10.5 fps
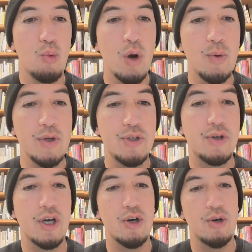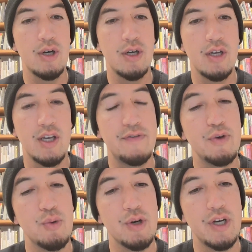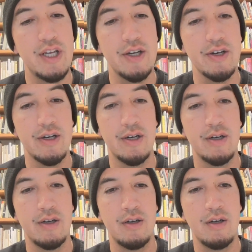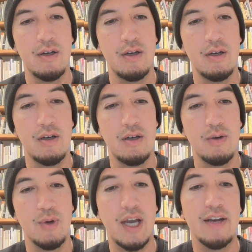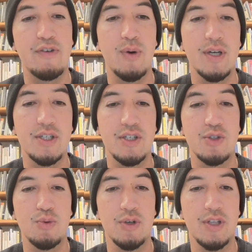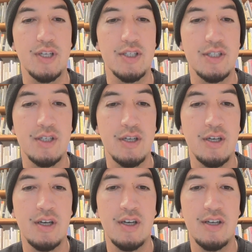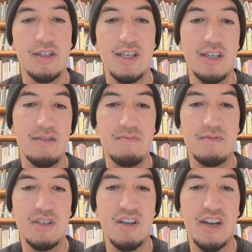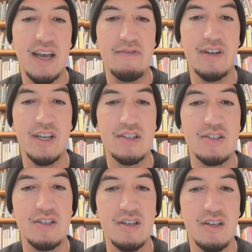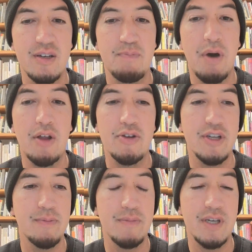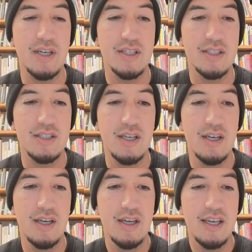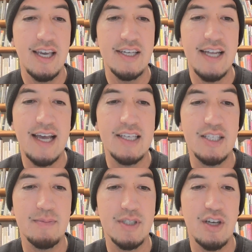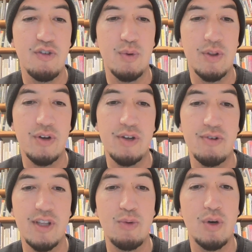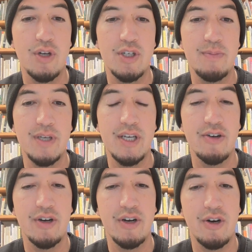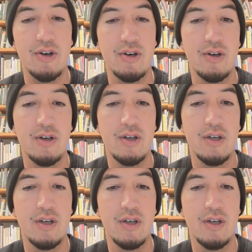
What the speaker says: Where would you go if you weren't here? What kind of questions were these? Yi did not have an answer. It bothered him because he had to ask himself whether he really wanted to be here at all.